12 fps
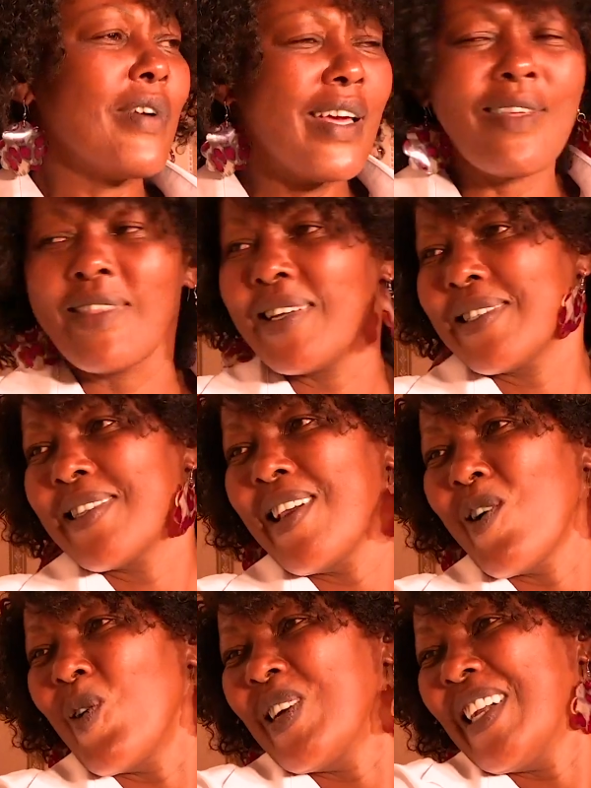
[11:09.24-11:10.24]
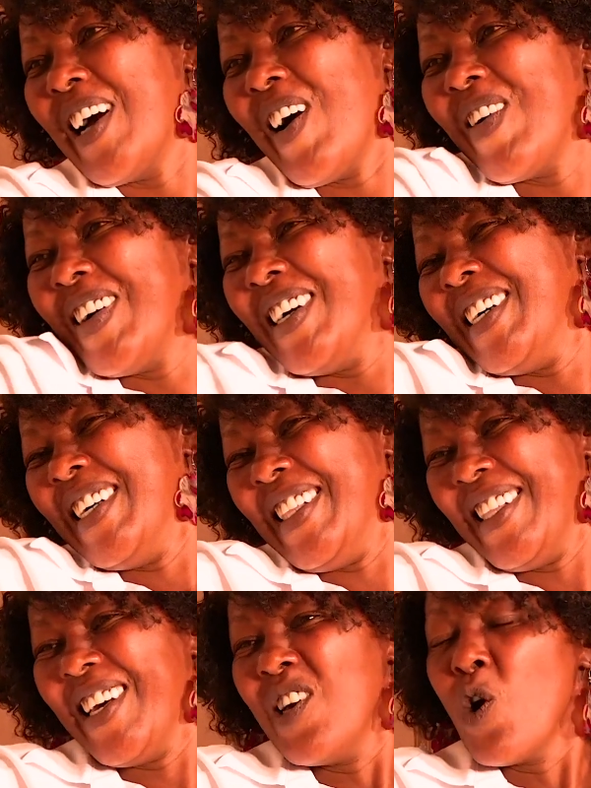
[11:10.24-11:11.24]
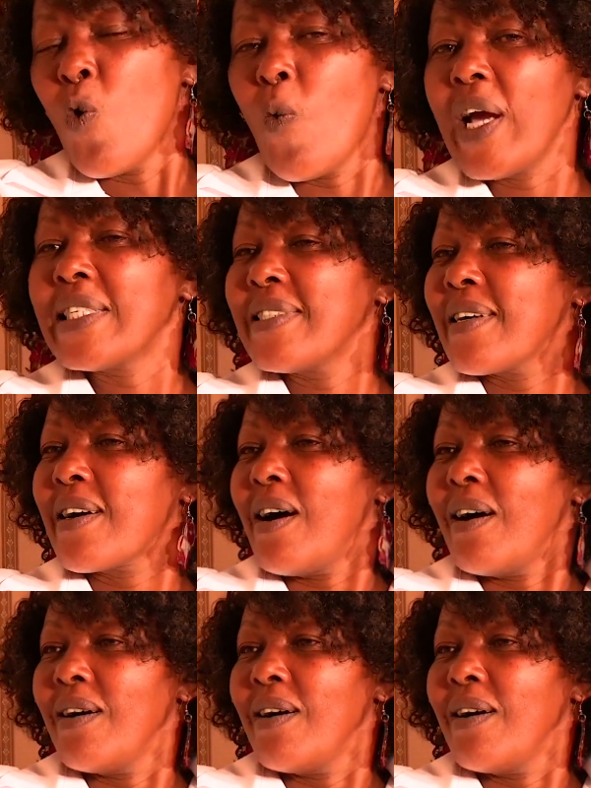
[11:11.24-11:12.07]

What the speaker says: Bring this thing on now. Where's the car?